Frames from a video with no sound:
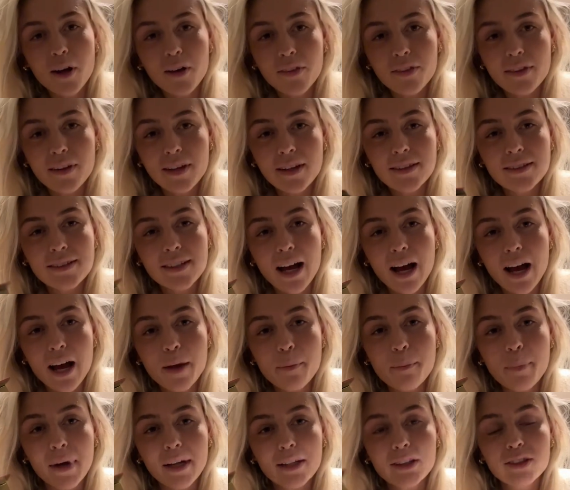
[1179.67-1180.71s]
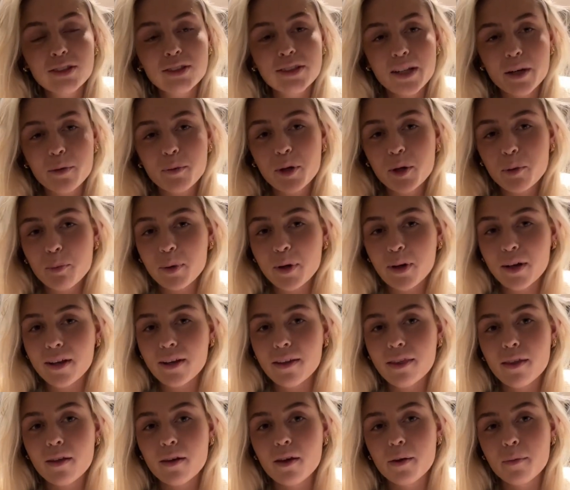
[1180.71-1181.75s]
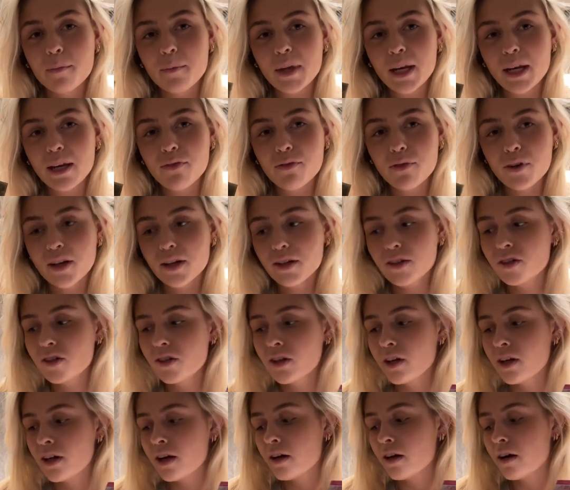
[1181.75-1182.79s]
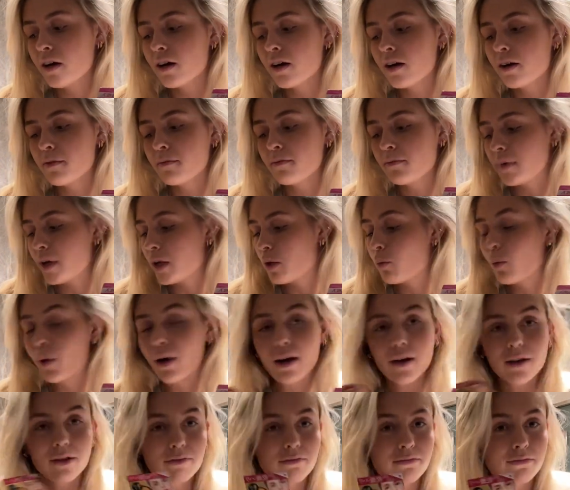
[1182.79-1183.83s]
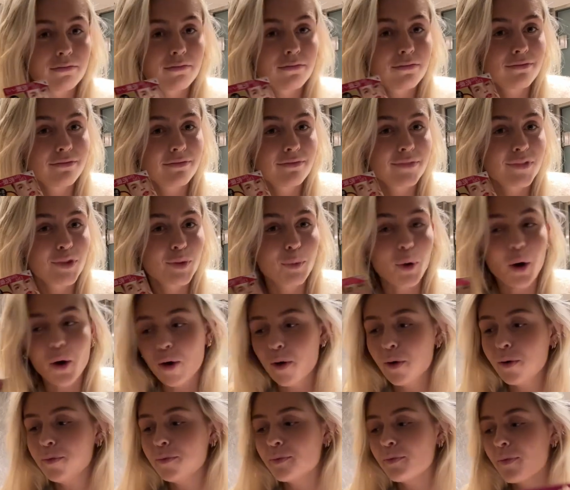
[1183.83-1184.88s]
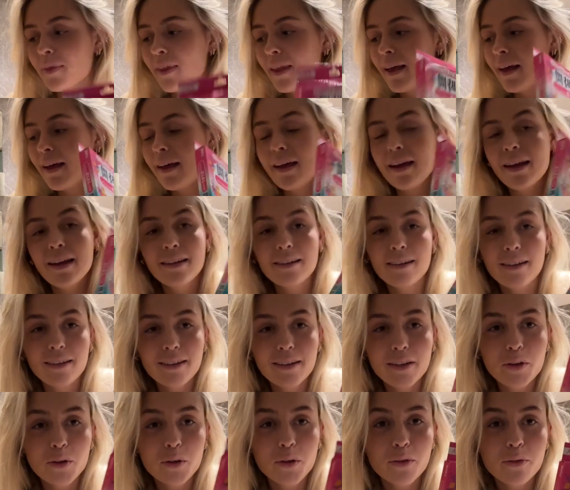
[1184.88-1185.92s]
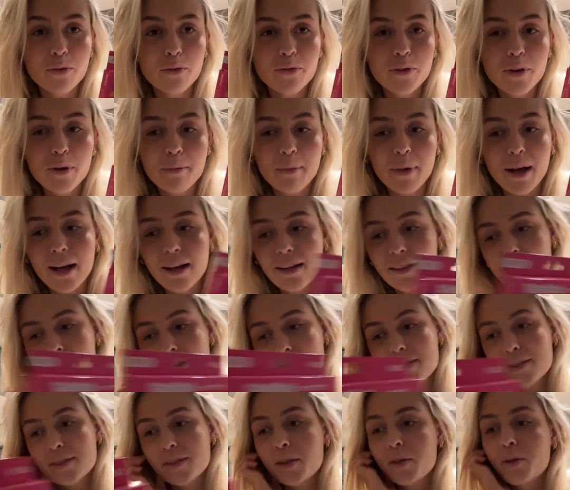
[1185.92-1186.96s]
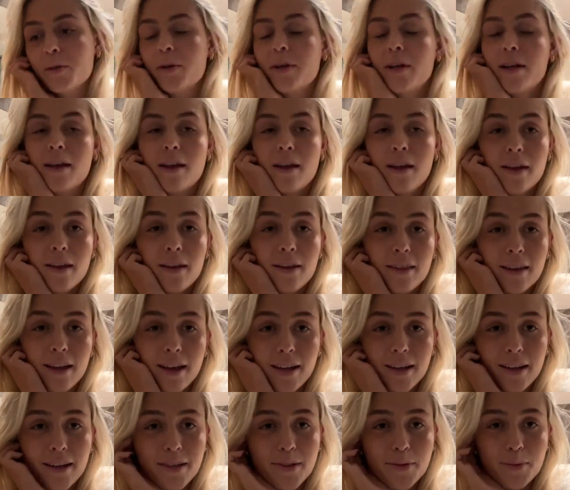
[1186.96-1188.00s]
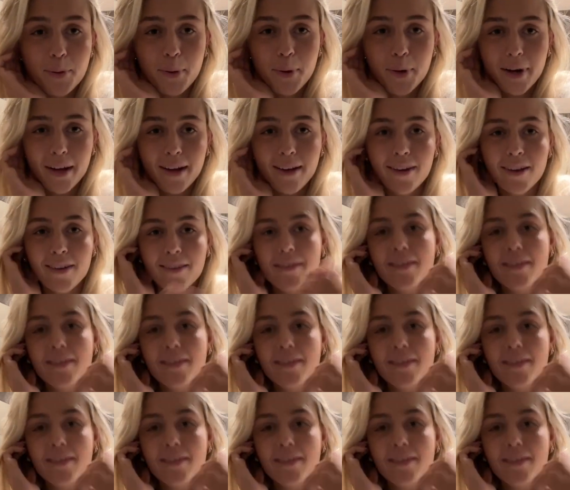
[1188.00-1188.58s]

these eye patches that I'm gonna put in the mini fridge and wear tomorrow, and a little foot mask. So that is what I got